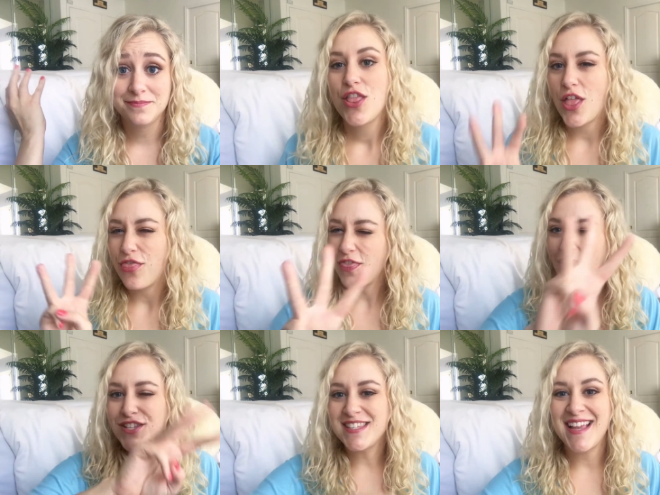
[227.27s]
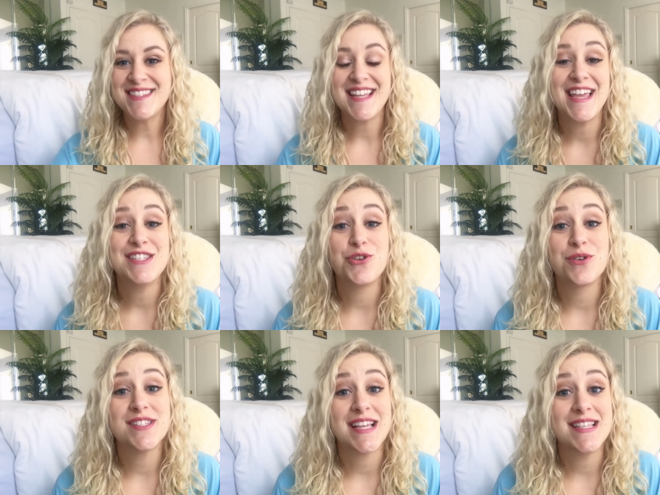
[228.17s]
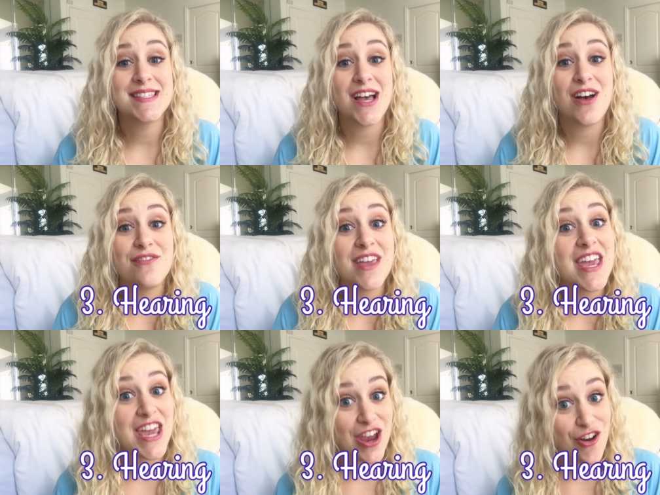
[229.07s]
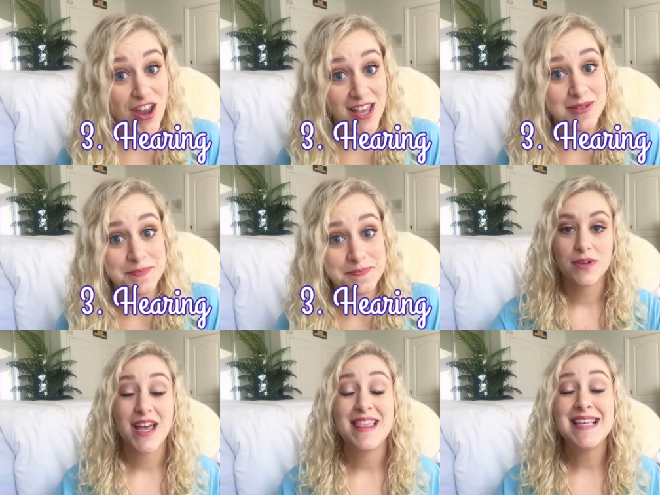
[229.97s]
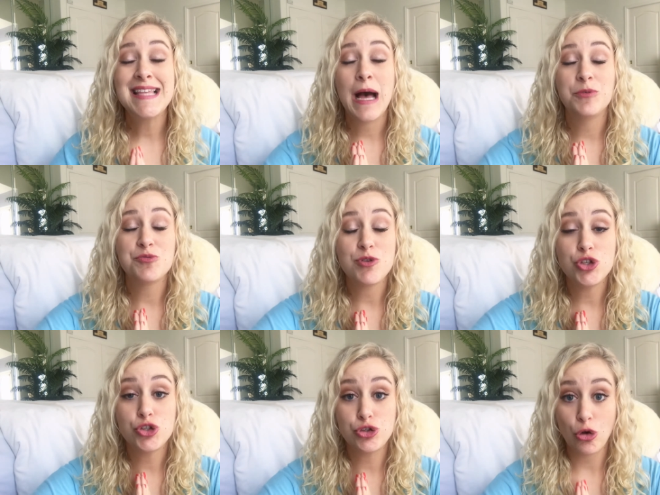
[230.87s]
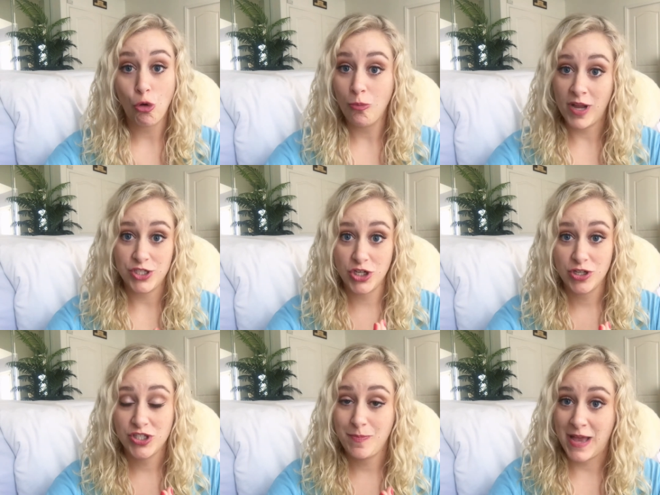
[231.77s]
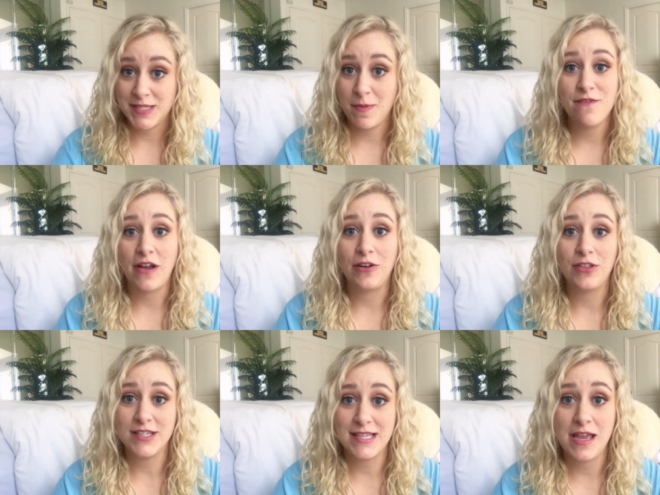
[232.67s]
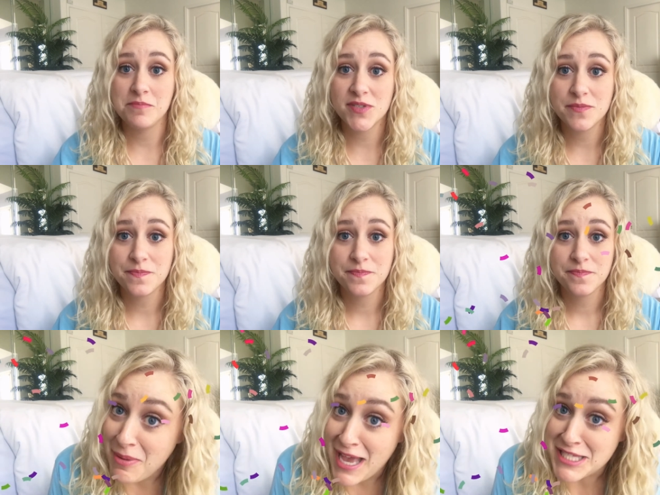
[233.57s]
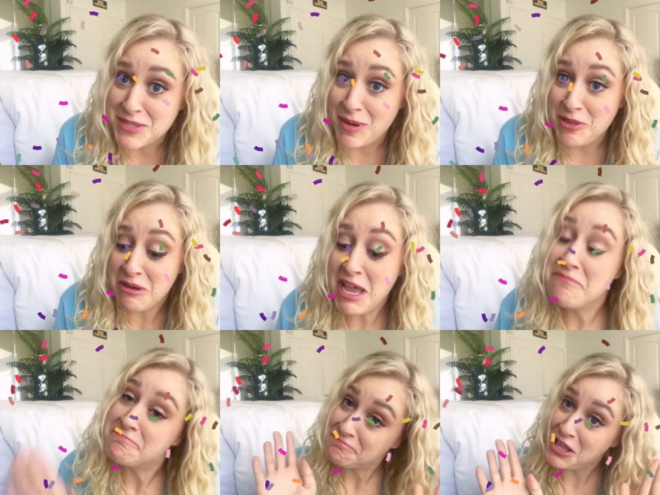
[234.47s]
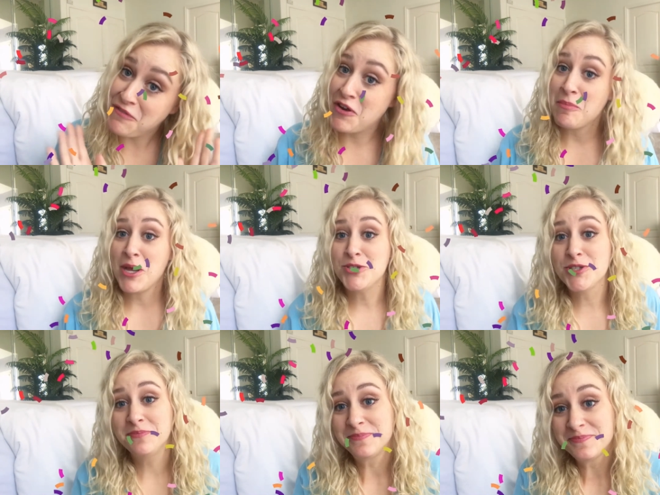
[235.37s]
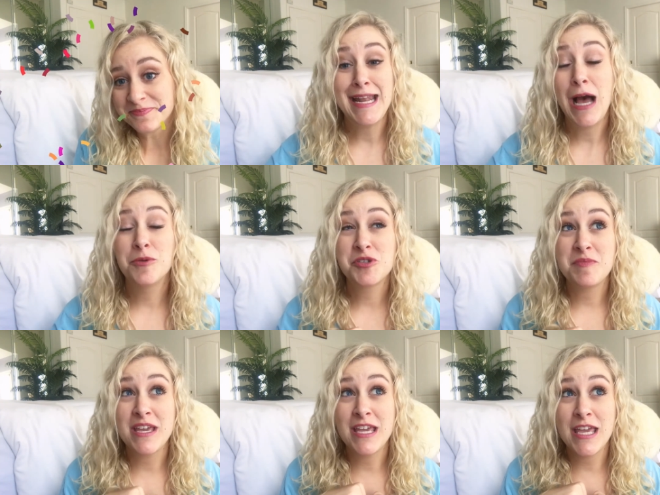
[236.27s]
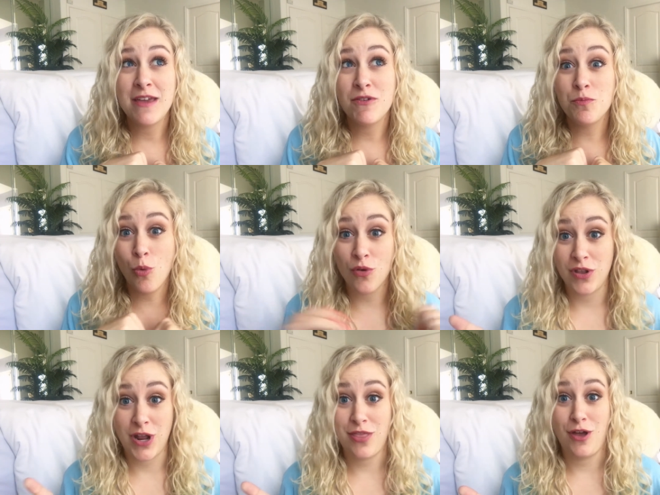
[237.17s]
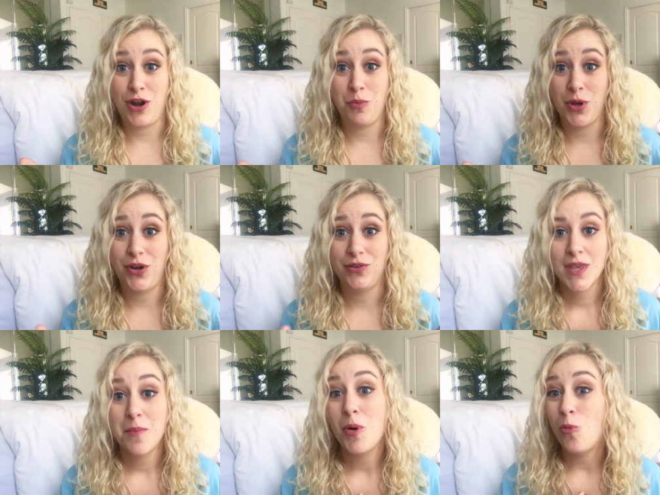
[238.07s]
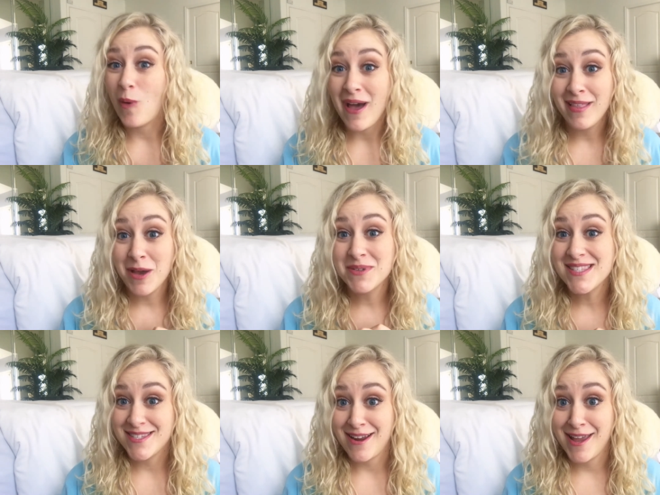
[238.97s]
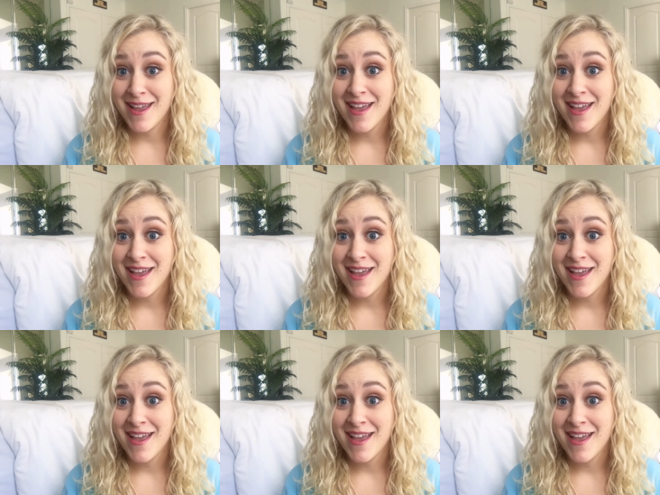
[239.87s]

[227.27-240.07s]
The third sense is your sense of hearing. This helped me so much to pass my final exams. I passed, by the way. Thank you very much. It helped me even more than I thought it would. But while I would study,